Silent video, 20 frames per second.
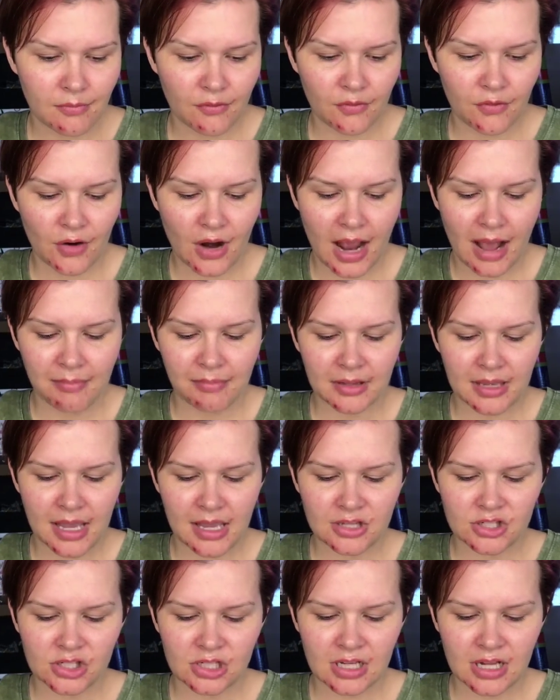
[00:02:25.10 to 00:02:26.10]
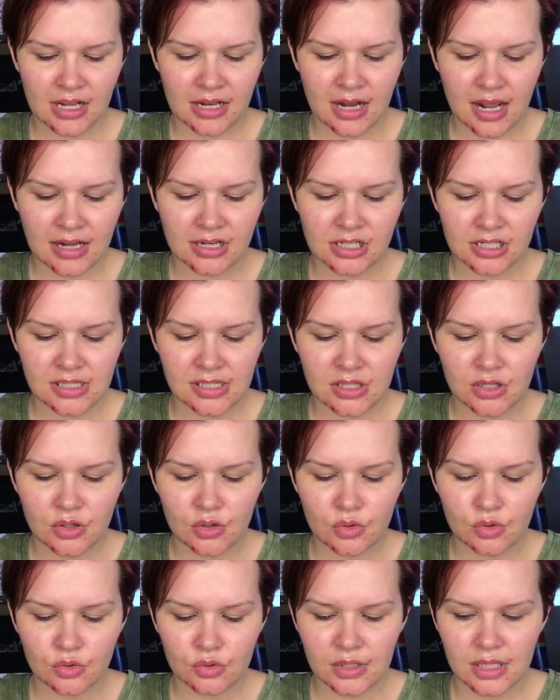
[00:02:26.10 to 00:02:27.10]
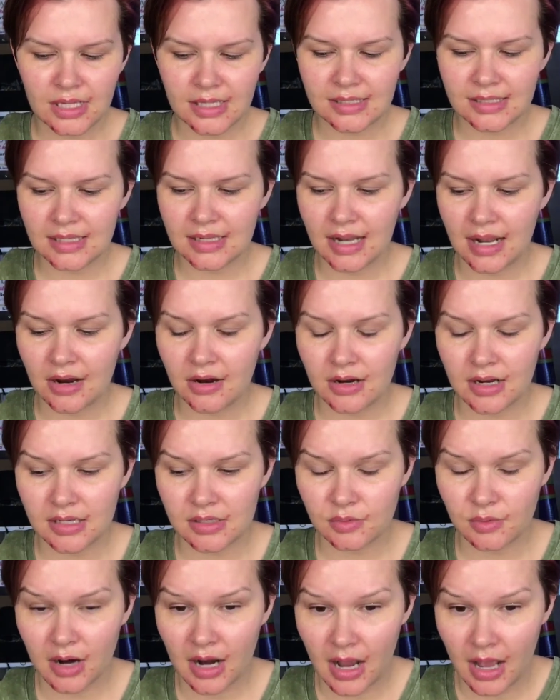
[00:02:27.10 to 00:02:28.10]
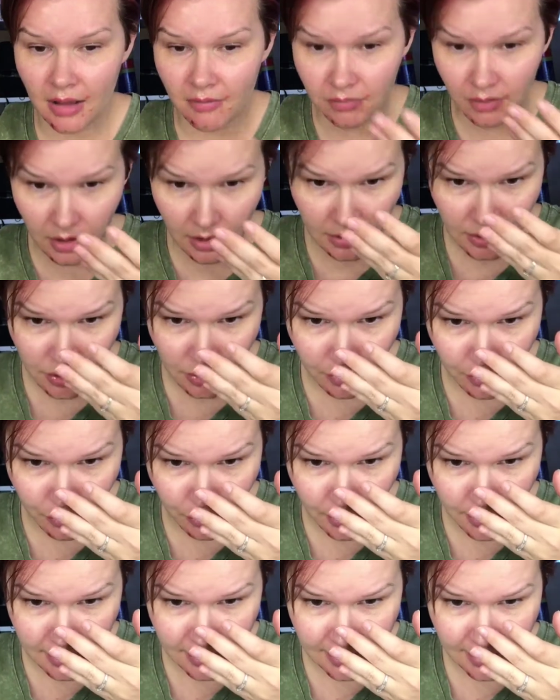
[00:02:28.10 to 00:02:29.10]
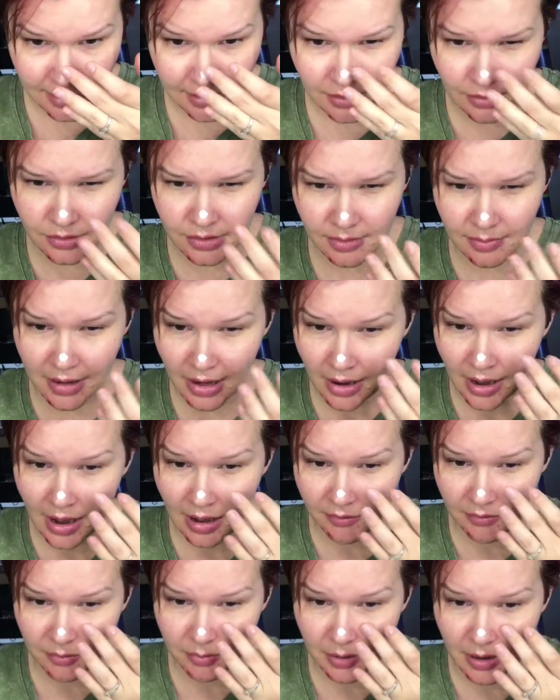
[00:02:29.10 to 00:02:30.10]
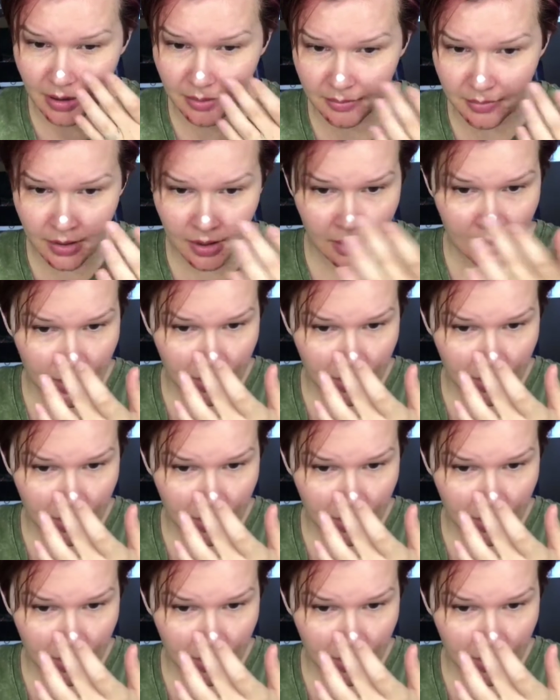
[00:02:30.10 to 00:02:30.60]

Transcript: for application, and I just use this in areas where I have larger pores, and I use about half a pump.